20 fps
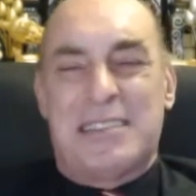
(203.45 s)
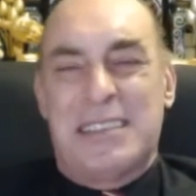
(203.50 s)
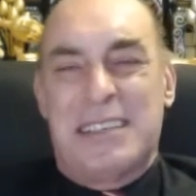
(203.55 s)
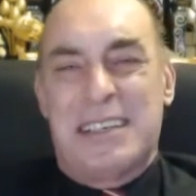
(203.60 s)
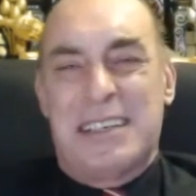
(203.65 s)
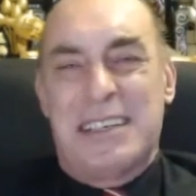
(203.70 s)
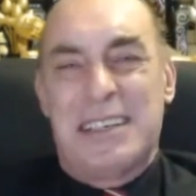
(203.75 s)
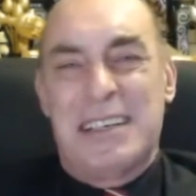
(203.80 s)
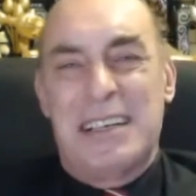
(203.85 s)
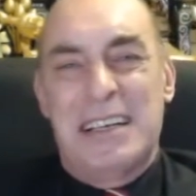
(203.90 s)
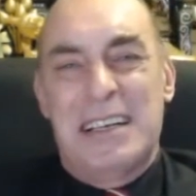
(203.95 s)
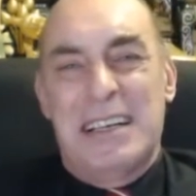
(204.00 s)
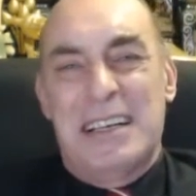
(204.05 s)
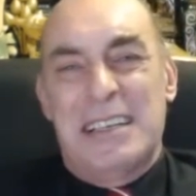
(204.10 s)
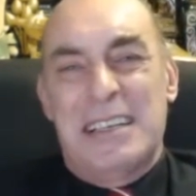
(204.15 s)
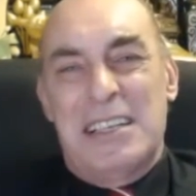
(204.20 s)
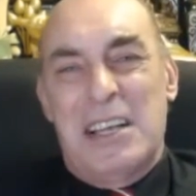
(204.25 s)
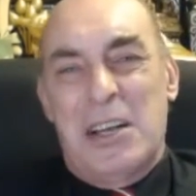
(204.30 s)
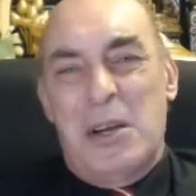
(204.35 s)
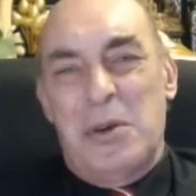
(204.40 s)

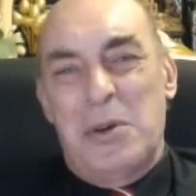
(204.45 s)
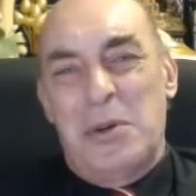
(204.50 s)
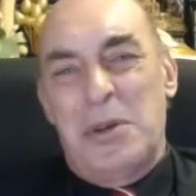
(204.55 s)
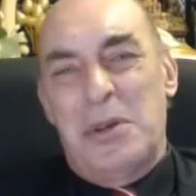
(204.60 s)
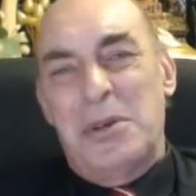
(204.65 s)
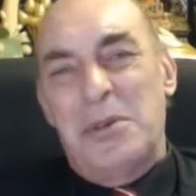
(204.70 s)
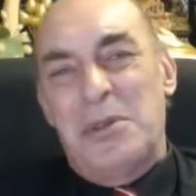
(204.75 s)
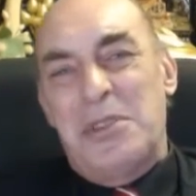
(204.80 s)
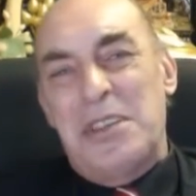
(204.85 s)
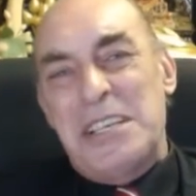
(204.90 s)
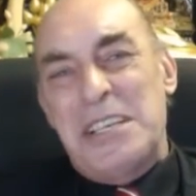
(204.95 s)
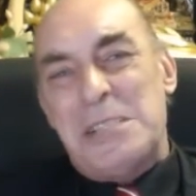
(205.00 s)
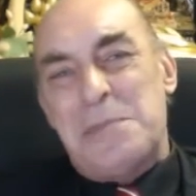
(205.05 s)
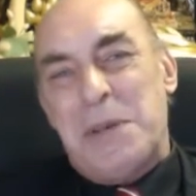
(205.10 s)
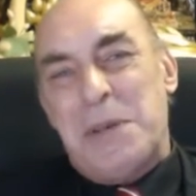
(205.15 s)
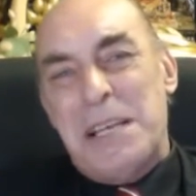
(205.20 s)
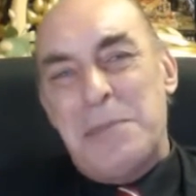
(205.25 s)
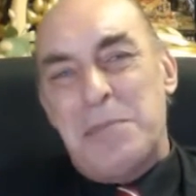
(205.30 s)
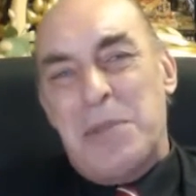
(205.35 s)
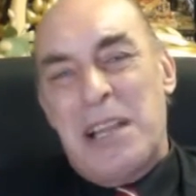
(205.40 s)
who these
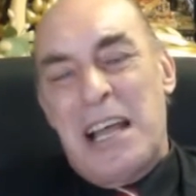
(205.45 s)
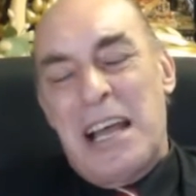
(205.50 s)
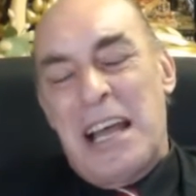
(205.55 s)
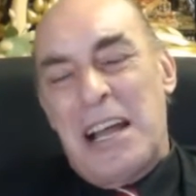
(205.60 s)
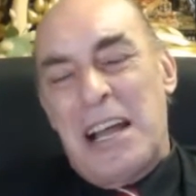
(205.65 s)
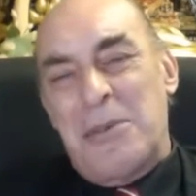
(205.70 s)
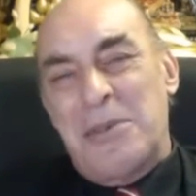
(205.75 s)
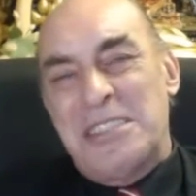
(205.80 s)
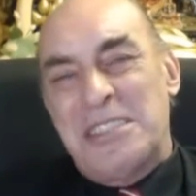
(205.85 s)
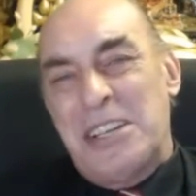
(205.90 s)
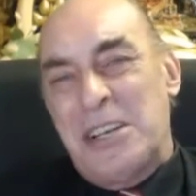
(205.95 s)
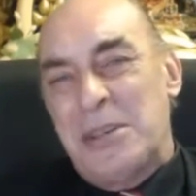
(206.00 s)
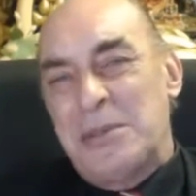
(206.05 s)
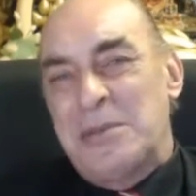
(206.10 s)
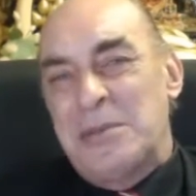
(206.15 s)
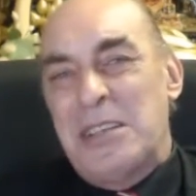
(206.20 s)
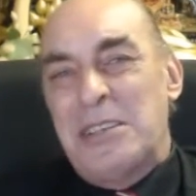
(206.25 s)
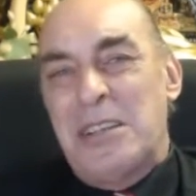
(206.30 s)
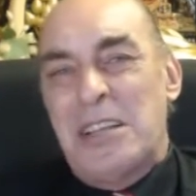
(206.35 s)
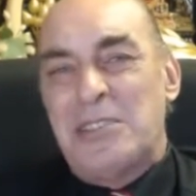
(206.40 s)
people are,
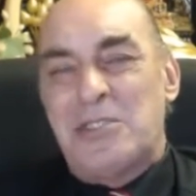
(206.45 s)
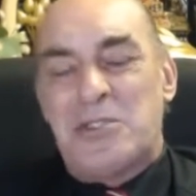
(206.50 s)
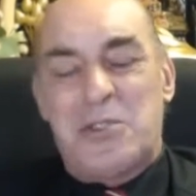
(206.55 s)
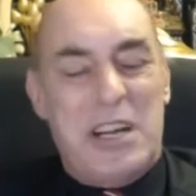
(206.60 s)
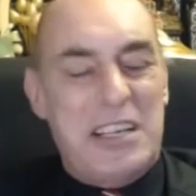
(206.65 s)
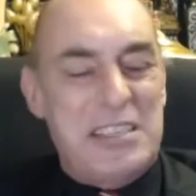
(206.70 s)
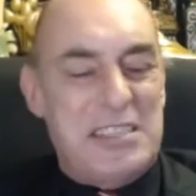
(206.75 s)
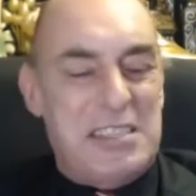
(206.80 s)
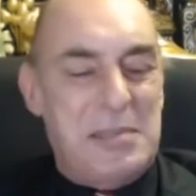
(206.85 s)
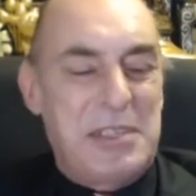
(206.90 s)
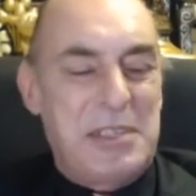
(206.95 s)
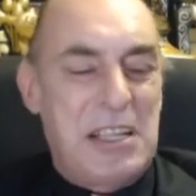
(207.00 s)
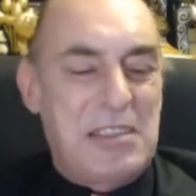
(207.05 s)
and trace them.